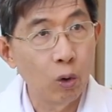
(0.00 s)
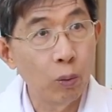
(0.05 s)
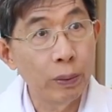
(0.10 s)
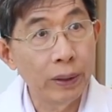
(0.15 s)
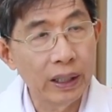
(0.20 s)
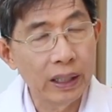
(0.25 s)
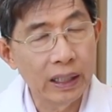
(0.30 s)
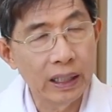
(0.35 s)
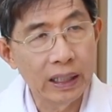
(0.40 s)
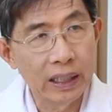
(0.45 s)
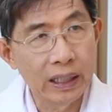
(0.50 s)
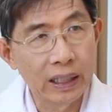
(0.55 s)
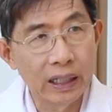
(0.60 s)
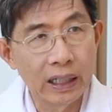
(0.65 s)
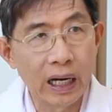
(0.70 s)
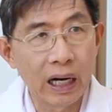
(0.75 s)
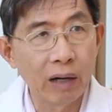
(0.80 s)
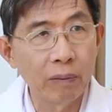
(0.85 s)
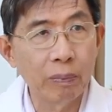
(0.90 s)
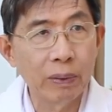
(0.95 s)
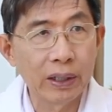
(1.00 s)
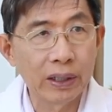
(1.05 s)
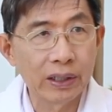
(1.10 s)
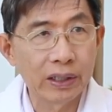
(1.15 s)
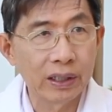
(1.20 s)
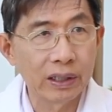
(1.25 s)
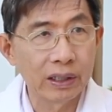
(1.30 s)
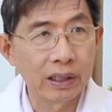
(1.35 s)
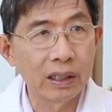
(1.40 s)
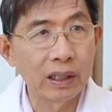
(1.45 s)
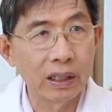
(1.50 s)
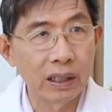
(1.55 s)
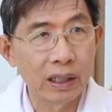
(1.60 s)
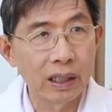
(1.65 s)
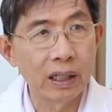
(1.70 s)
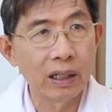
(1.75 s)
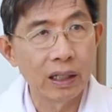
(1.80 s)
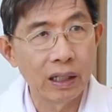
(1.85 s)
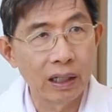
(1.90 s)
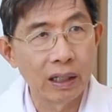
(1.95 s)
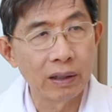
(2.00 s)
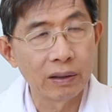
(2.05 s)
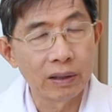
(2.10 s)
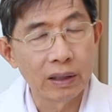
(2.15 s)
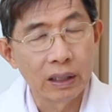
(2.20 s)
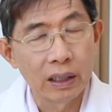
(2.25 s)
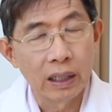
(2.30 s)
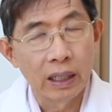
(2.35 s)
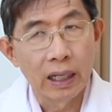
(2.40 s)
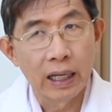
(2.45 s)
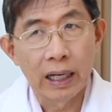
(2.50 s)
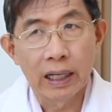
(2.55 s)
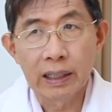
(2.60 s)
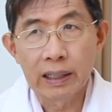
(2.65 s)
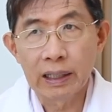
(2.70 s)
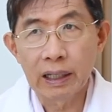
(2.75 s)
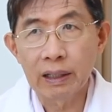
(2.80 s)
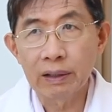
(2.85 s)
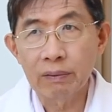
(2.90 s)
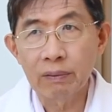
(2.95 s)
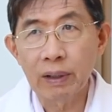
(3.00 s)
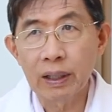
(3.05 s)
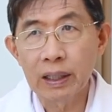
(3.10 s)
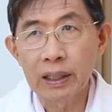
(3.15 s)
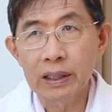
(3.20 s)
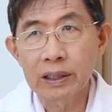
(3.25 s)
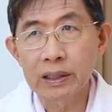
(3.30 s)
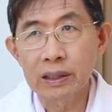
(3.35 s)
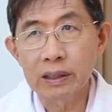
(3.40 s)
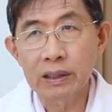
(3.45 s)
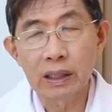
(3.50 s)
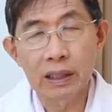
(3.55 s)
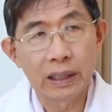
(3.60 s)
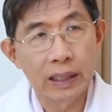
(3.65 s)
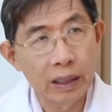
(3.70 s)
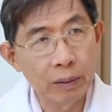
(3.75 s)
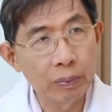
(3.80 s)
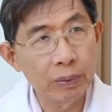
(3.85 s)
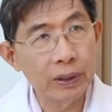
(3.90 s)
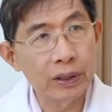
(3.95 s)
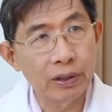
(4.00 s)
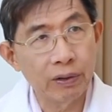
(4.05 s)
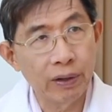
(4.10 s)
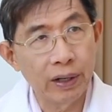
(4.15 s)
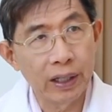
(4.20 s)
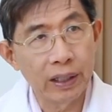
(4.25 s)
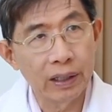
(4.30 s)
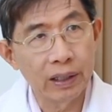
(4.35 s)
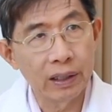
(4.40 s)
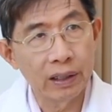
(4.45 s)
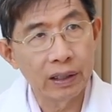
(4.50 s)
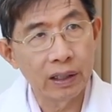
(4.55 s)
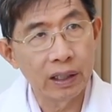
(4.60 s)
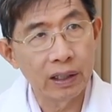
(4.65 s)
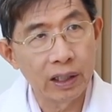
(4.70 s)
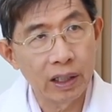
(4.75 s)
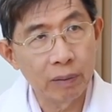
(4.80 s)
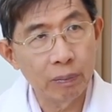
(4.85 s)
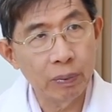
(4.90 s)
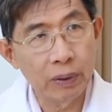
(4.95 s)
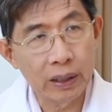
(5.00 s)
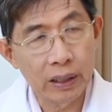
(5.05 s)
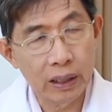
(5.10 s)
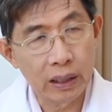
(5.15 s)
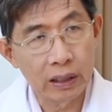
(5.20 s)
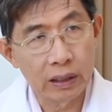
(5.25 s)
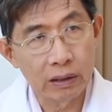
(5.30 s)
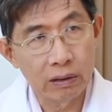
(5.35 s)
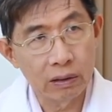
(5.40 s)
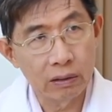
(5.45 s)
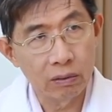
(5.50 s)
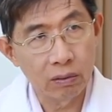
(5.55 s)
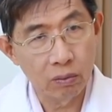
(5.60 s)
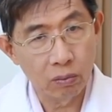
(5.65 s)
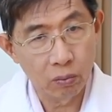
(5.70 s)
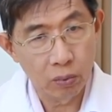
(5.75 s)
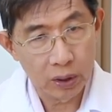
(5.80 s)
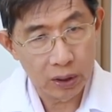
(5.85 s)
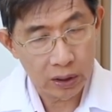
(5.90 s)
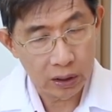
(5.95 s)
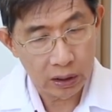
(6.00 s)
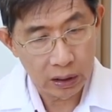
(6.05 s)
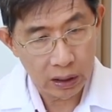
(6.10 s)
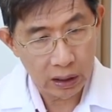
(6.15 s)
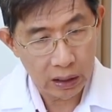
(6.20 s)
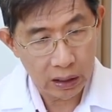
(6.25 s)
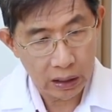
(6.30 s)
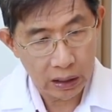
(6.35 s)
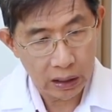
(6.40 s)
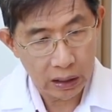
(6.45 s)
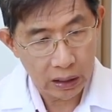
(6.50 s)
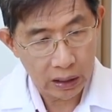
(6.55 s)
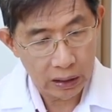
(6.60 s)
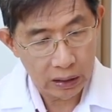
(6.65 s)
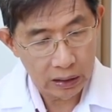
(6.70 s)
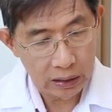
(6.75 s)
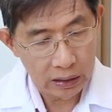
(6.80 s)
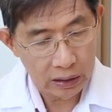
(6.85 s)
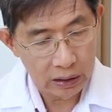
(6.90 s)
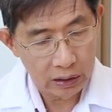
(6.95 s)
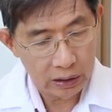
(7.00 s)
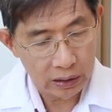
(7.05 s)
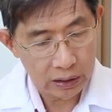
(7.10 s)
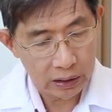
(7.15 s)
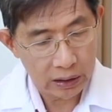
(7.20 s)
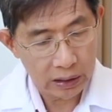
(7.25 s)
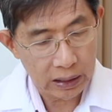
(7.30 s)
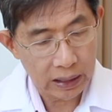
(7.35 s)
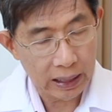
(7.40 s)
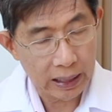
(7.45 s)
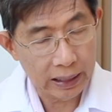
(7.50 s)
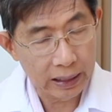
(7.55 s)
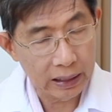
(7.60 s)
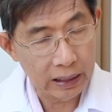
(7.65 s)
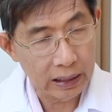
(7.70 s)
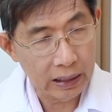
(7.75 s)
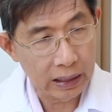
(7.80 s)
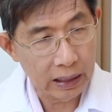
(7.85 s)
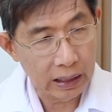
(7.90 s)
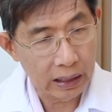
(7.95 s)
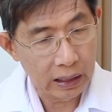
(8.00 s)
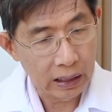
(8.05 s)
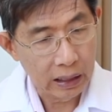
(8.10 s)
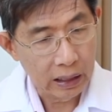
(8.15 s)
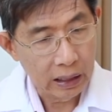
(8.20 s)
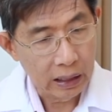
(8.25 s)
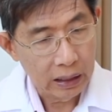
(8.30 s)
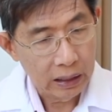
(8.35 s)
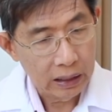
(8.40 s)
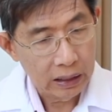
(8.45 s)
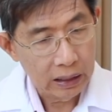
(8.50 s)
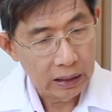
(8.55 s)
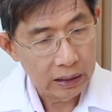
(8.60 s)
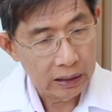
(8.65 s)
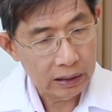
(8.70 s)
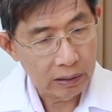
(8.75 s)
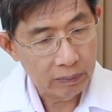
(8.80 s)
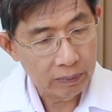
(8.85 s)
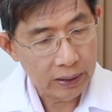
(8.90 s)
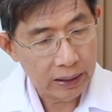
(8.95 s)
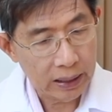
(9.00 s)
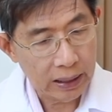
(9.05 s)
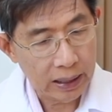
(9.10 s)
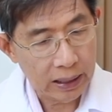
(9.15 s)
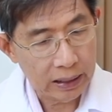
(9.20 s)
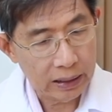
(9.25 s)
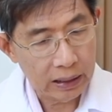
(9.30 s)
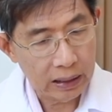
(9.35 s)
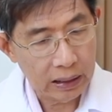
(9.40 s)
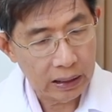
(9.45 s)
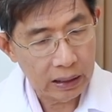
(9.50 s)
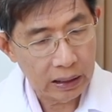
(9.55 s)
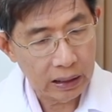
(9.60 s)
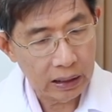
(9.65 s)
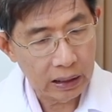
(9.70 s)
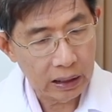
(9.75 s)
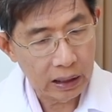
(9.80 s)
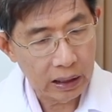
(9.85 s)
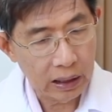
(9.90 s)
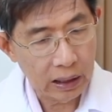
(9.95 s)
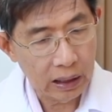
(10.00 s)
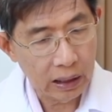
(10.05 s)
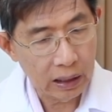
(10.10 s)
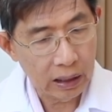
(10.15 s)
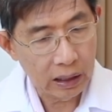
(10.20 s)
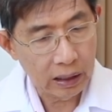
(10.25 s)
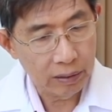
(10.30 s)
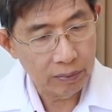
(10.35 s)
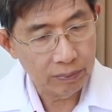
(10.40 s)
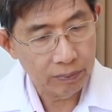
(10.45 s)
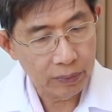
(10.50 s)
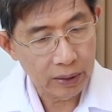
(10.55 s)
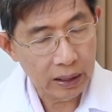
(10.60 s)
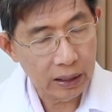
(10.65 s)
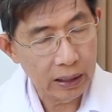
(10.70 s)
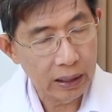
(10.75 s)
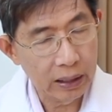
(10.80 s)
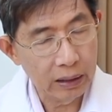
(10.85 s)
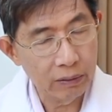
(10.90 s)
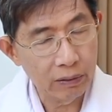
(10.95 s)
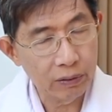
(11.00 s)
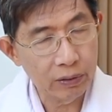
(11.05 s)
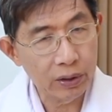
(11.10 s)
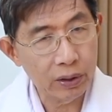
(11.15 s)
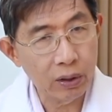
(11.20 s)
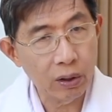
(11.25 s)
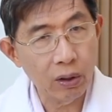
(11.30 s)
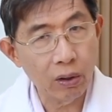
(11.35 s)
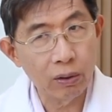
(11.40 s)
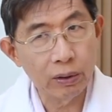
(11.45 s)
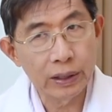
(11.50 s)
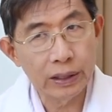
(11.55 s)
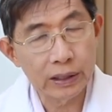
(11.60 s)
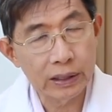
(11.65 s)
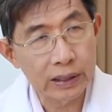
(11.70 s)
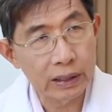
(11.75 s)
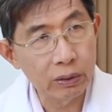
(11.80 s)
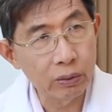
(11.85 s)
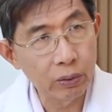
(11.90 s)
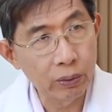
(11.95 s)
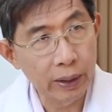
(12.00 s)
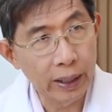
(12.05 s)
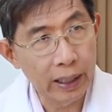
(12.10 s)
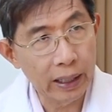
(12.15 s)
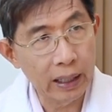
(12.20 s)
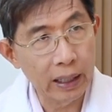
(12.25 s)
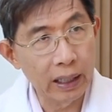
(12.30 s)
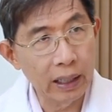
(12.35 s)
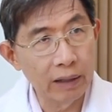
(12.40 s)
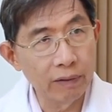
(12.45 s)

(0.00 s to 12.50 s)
OBD, the outpatient. And the other one is the deeper thread. The deeper thread, which is like, is something like the, what you call is silhouette